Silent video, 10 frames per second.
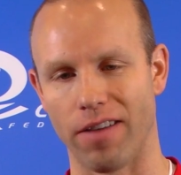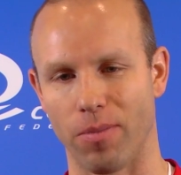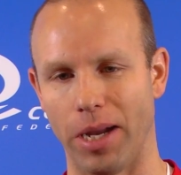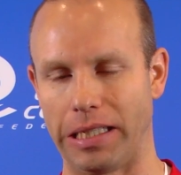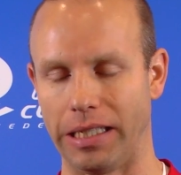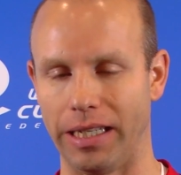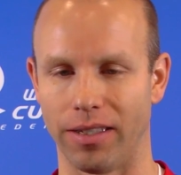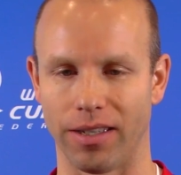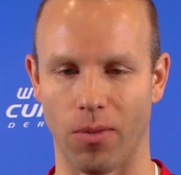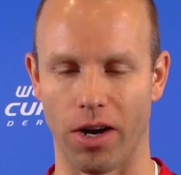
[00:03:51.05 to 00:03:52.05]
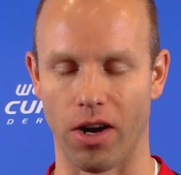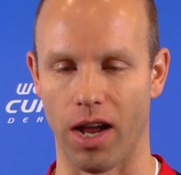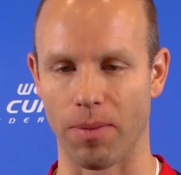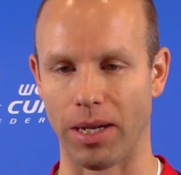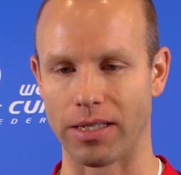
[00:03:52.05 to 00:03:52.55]
have a bite to eat and
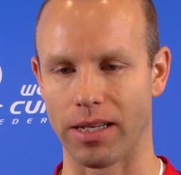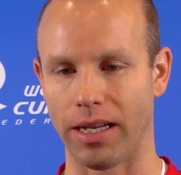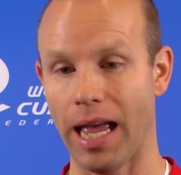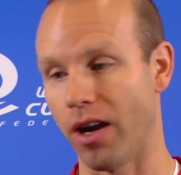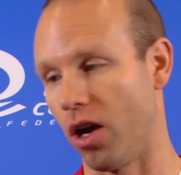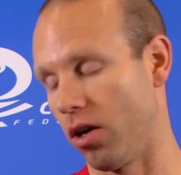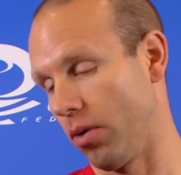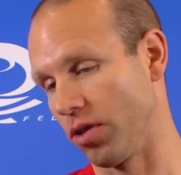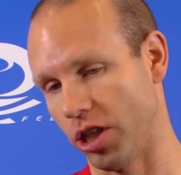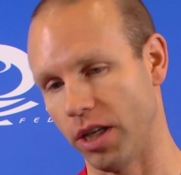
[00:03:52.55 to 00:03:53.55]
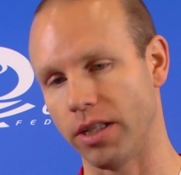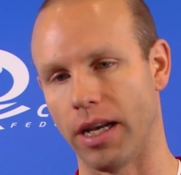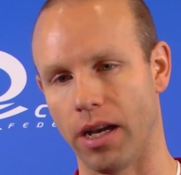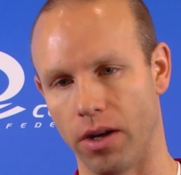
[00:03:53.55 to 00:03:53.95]
whatnot. But it was good.